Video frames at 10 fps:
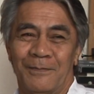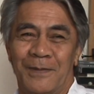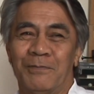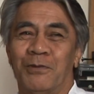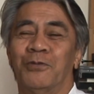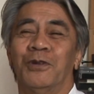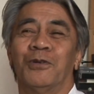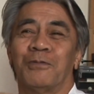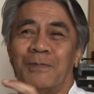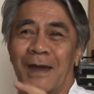people will
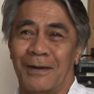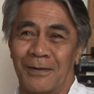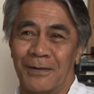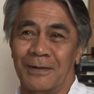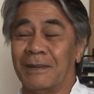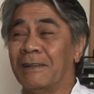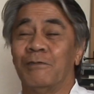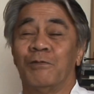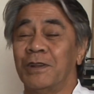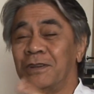look back on, and
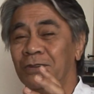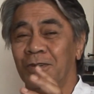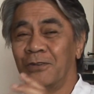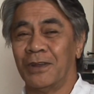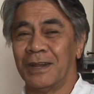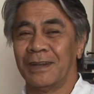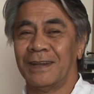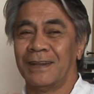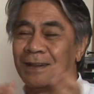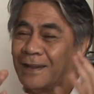they're already doing it,
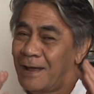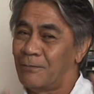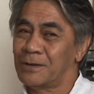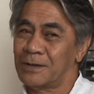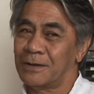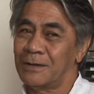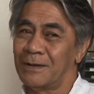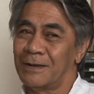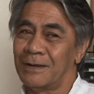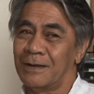thinking that was an
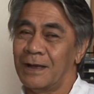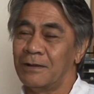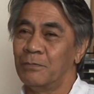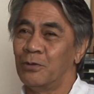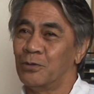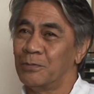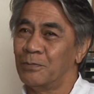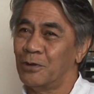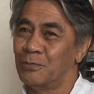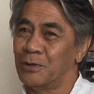important
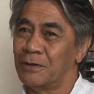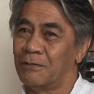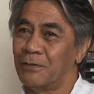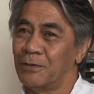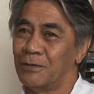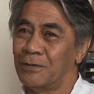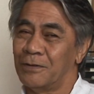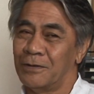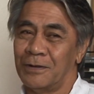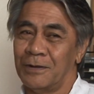moment for
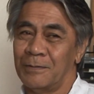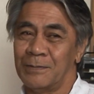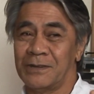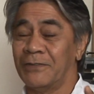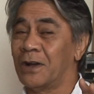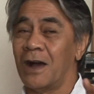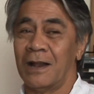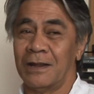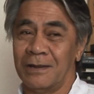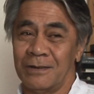Pacific
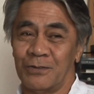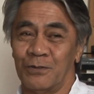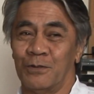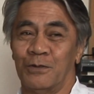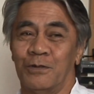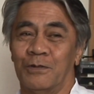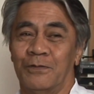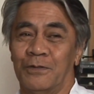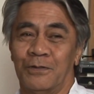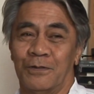Islanders or
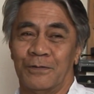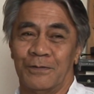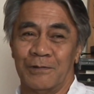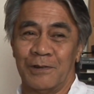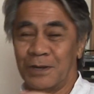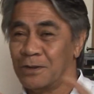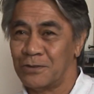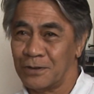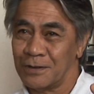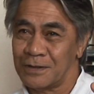for
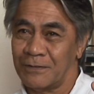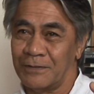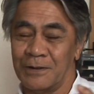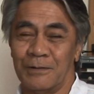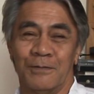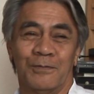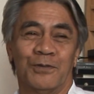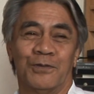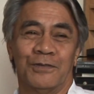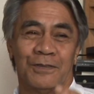Indigenous
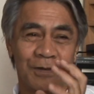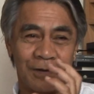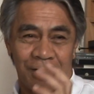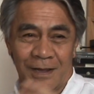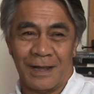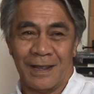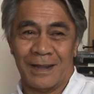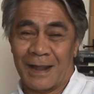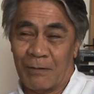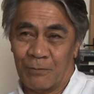film,
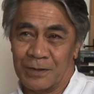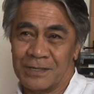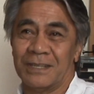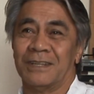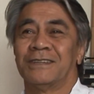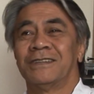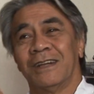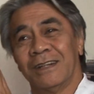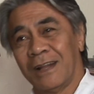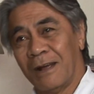and that was this
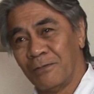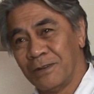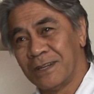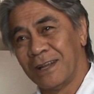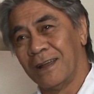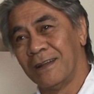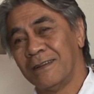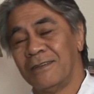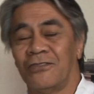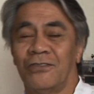and that was that.
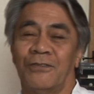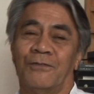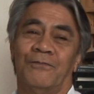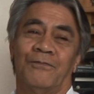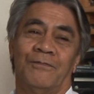And so